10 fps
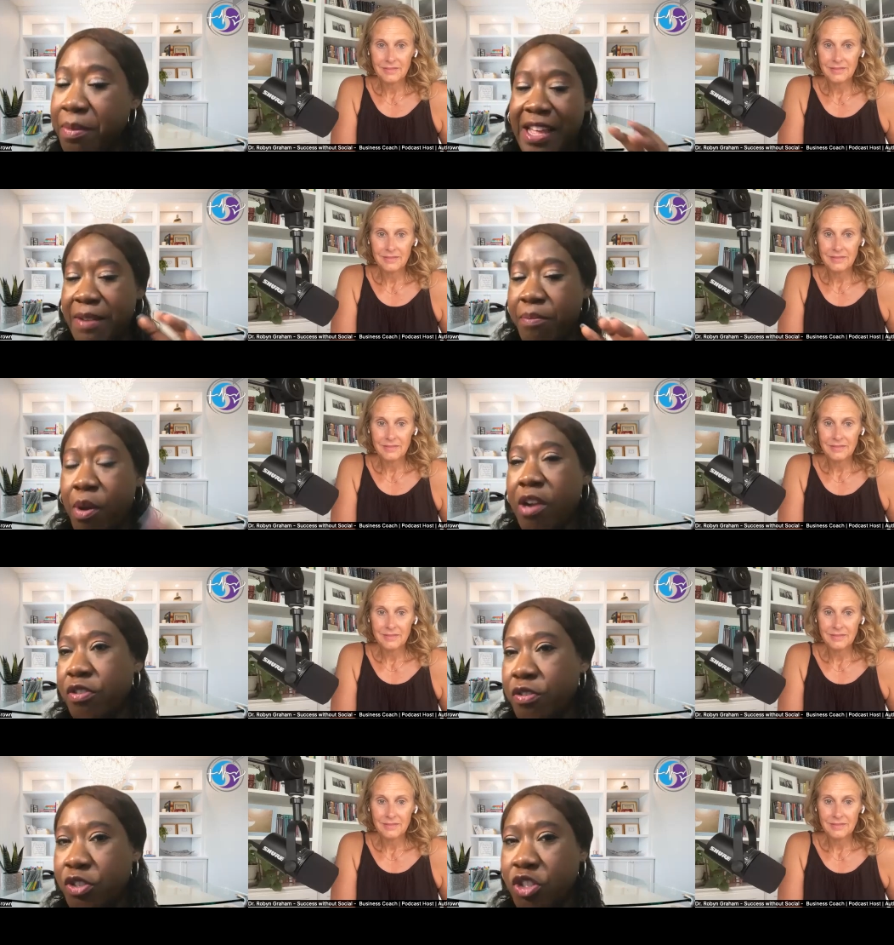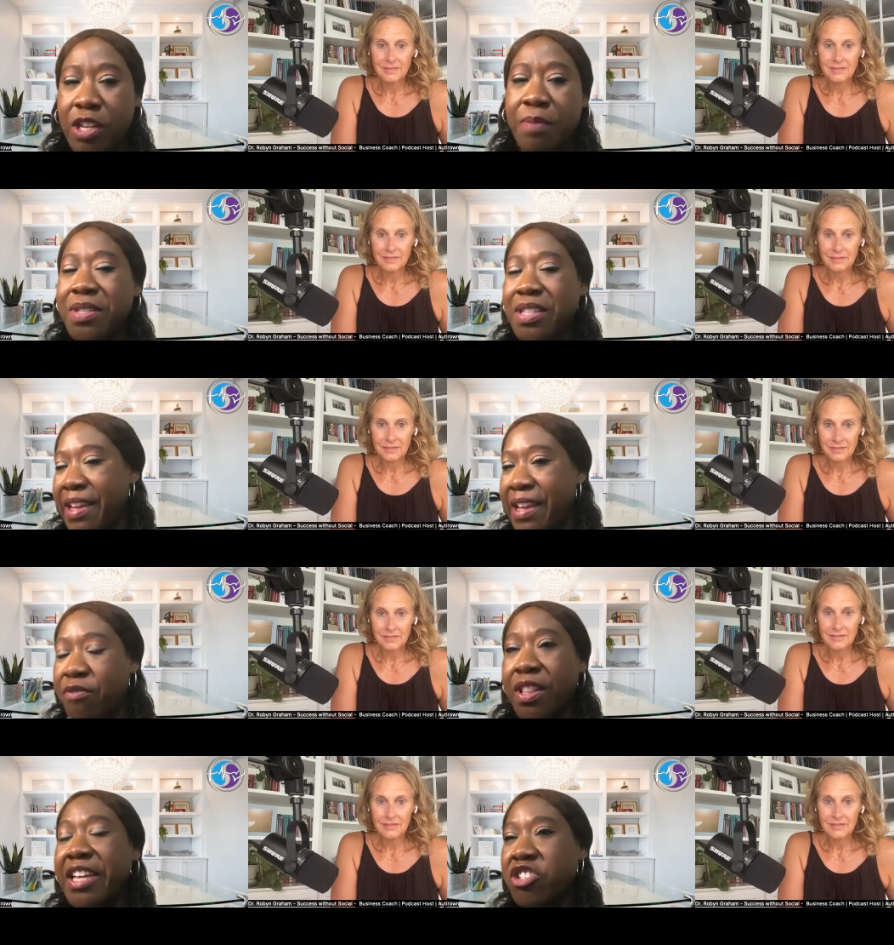Speaker 1: and partnerships and
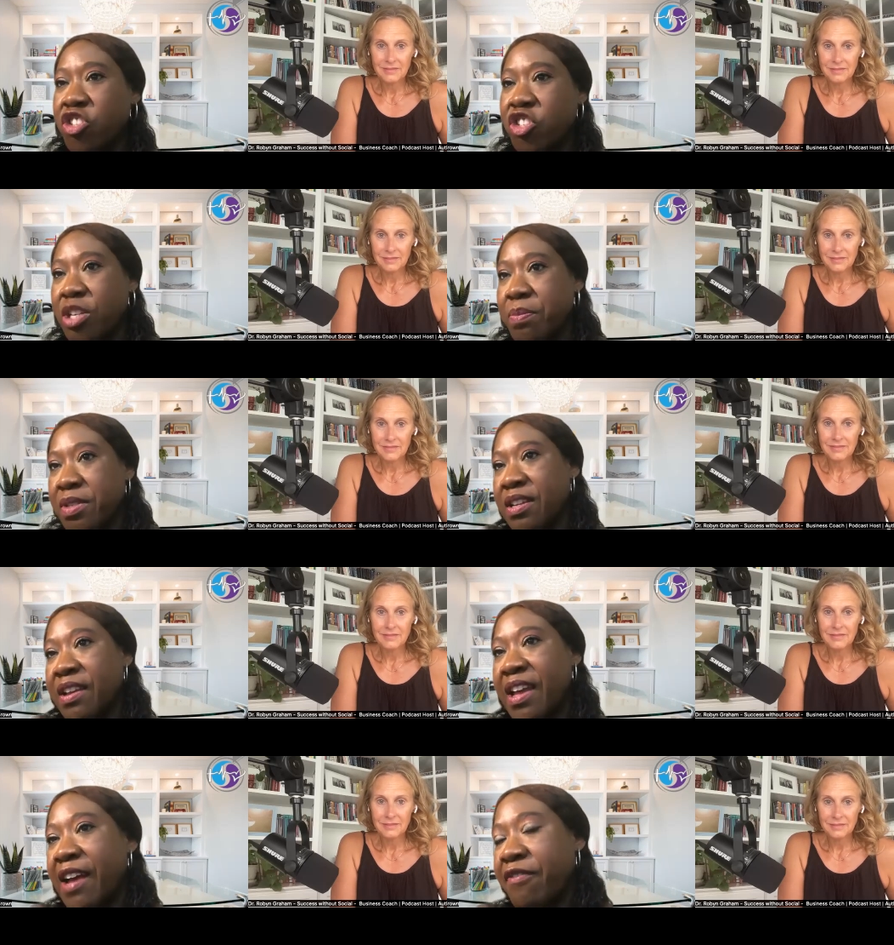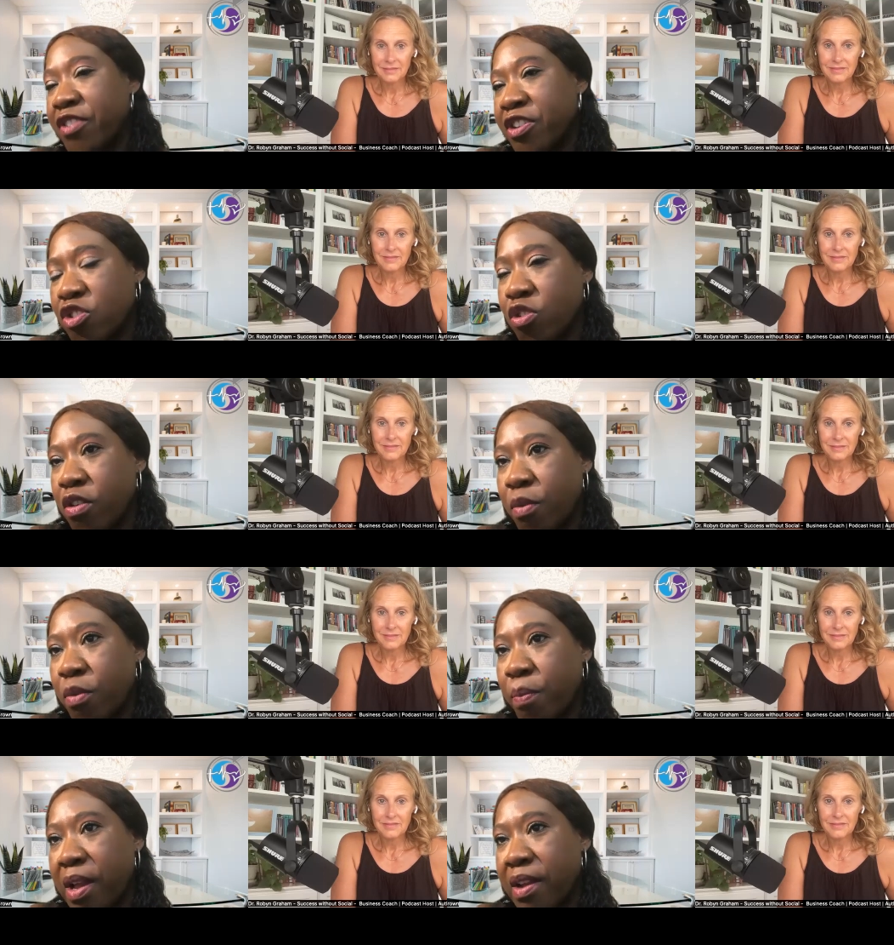relationships have a stronger
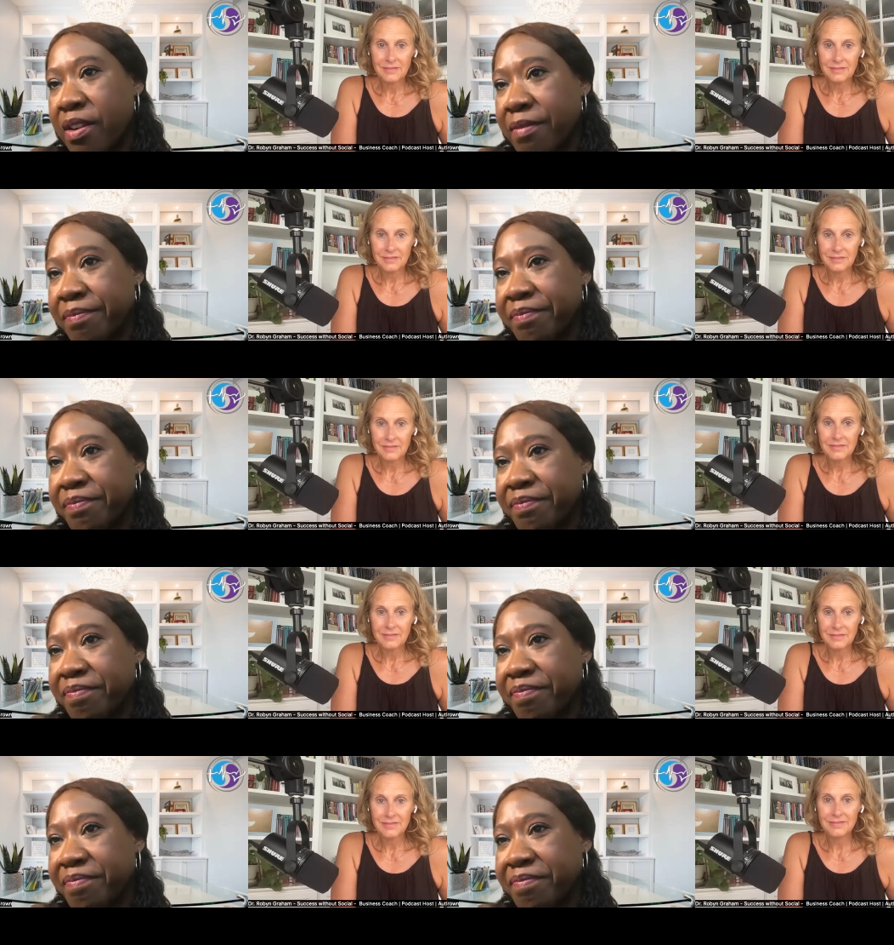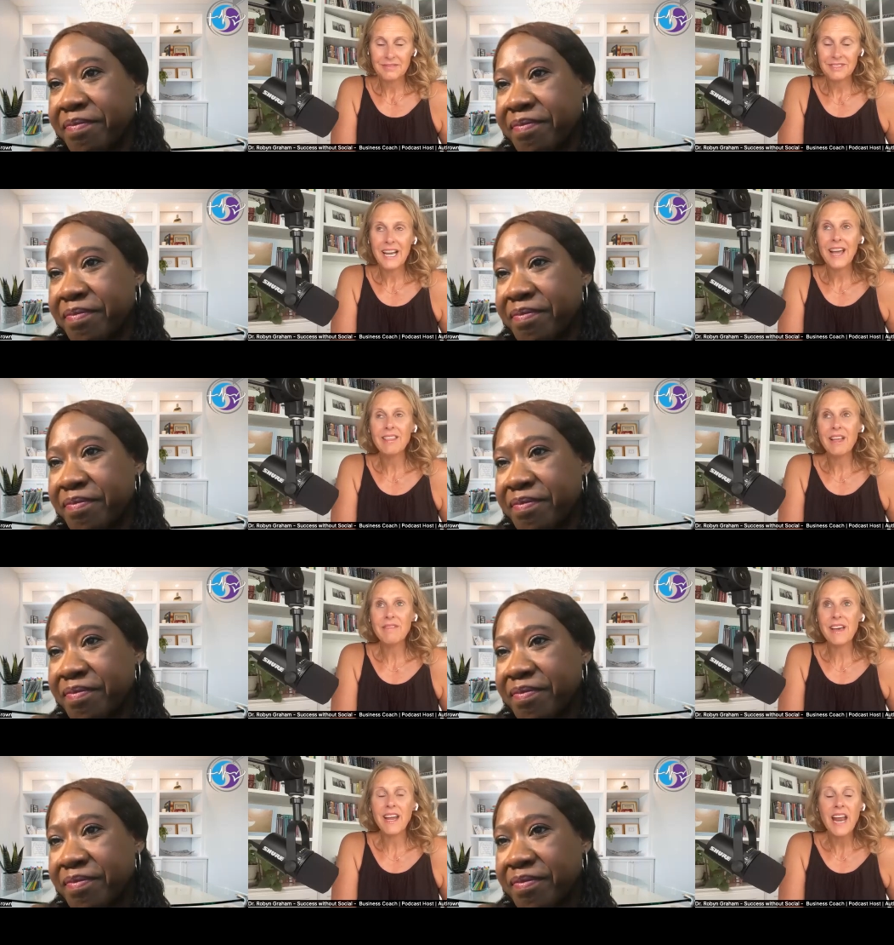bond.
Speaker 2: I
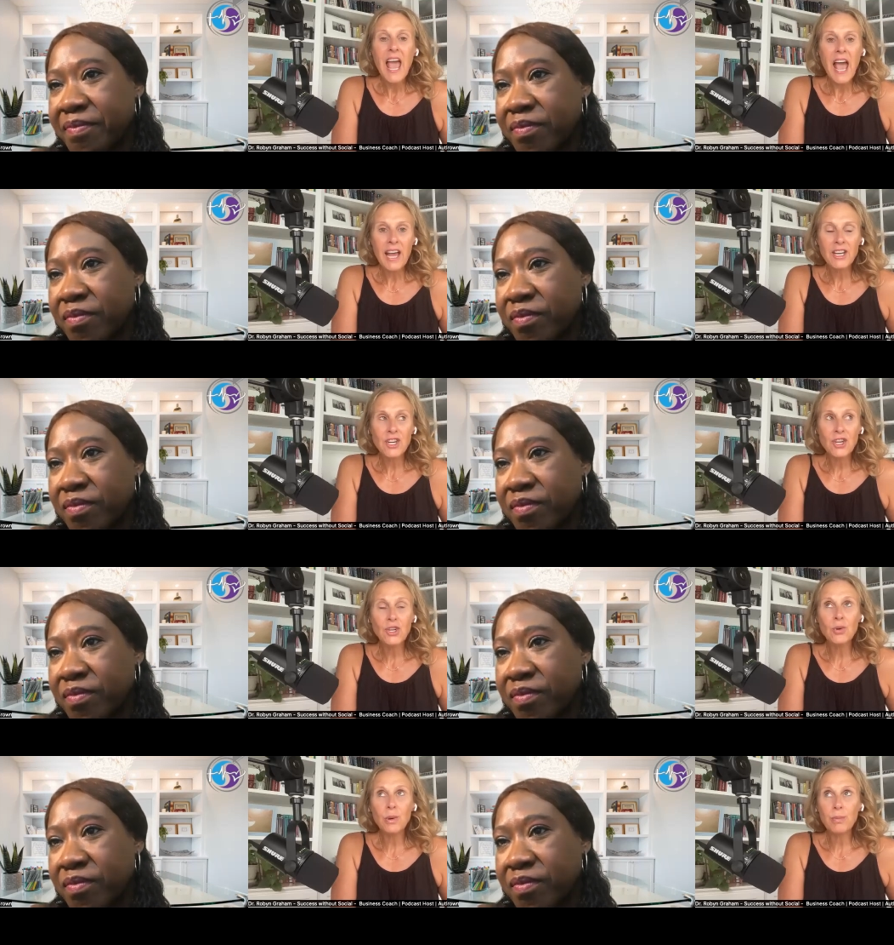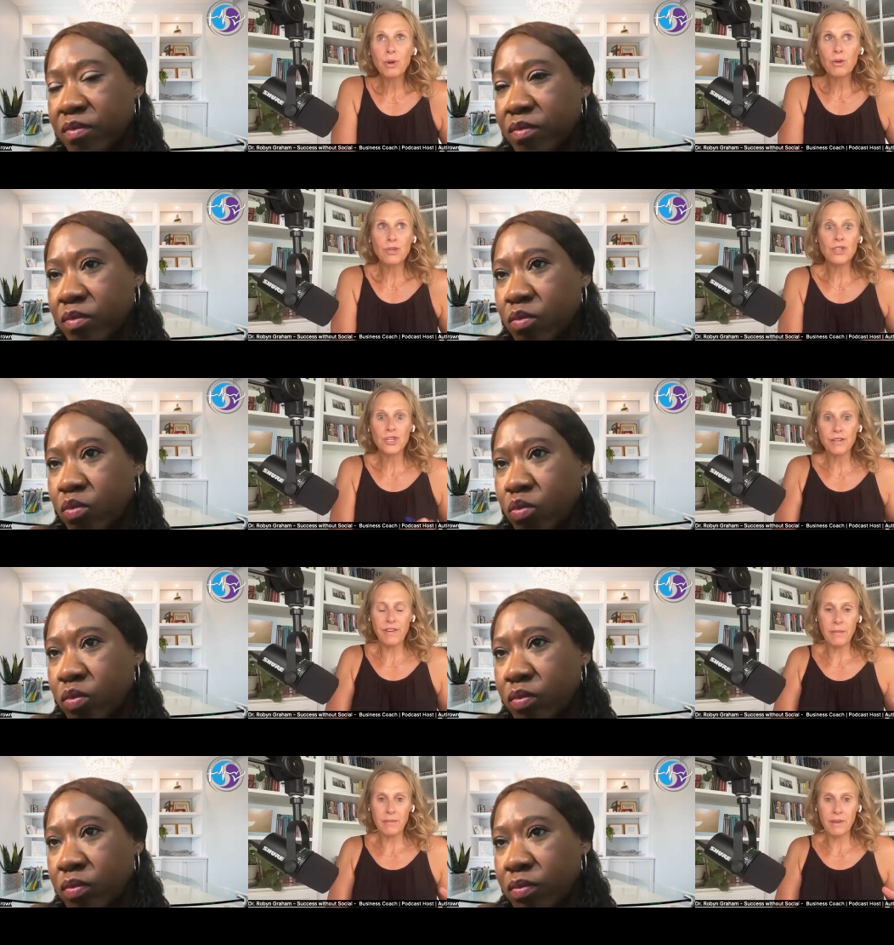love that. And you approach, if
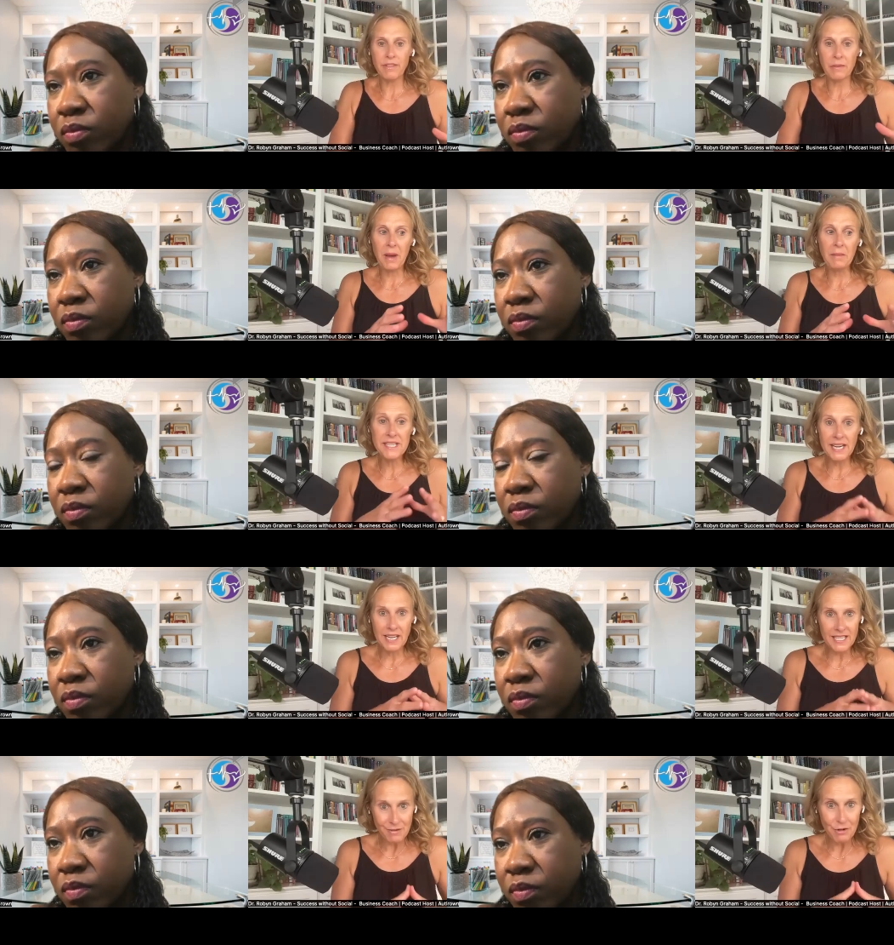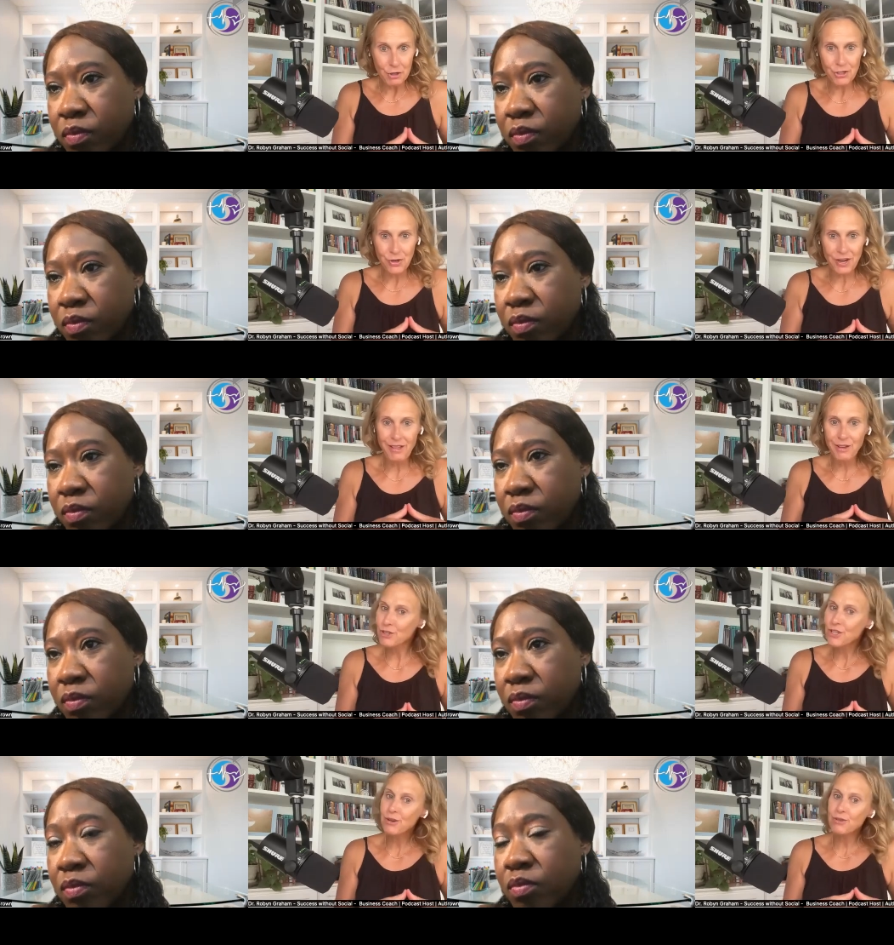I'm not mistaken, because I've heard you on other
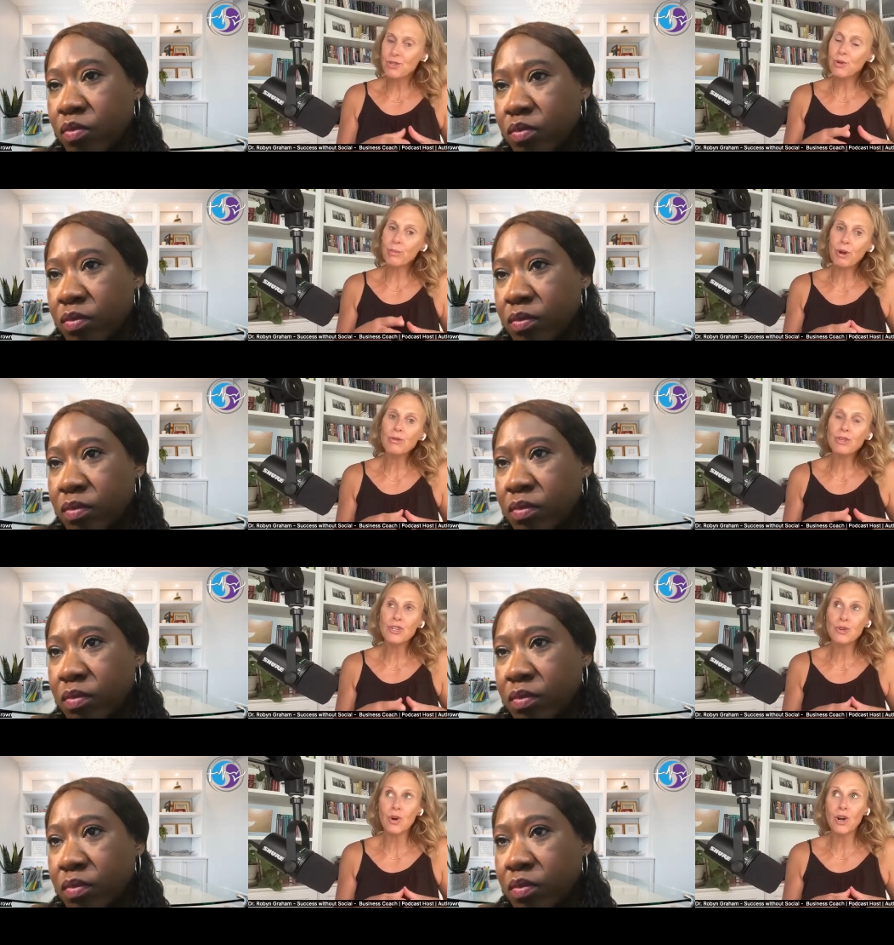shows, you approach